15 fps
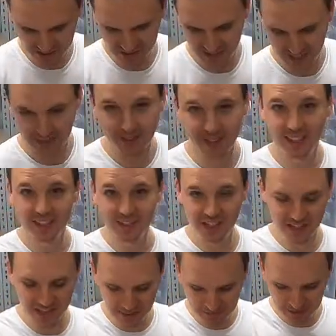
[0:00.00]
in the chat.
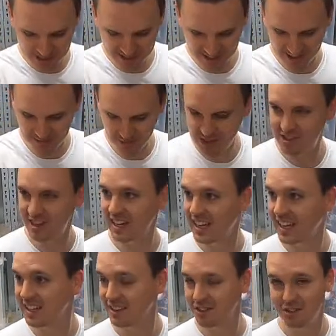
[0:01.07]
Cheers again, Peter. Appreciate
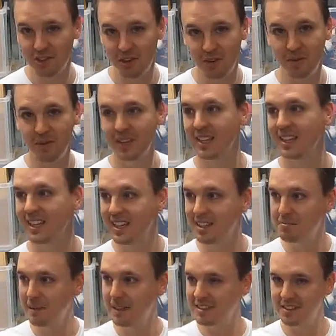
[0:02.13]
that. It looks cool.
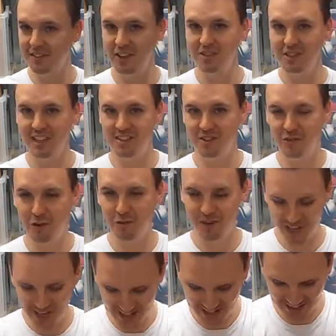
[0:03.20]
It's massive though, so I had to fold
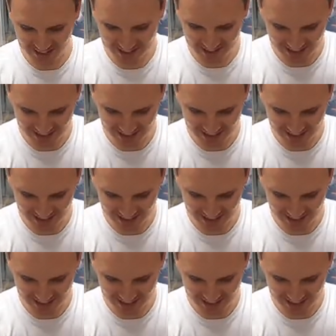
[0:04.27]
it in at the